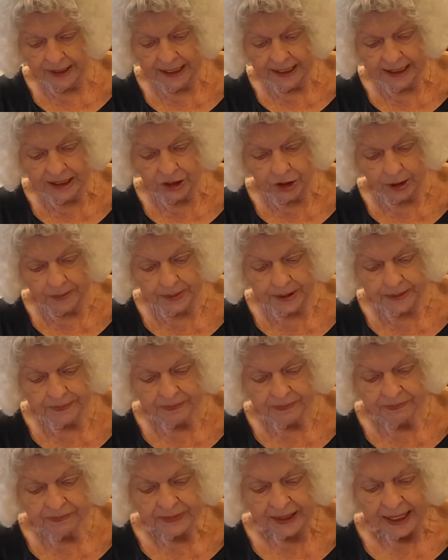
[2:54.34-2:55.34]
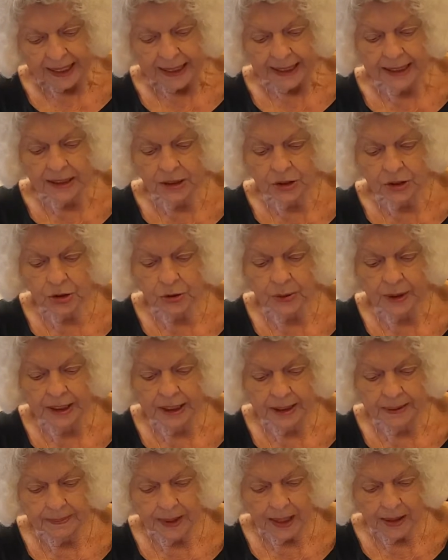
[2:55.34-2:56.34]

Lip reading: Egypt. In a dream,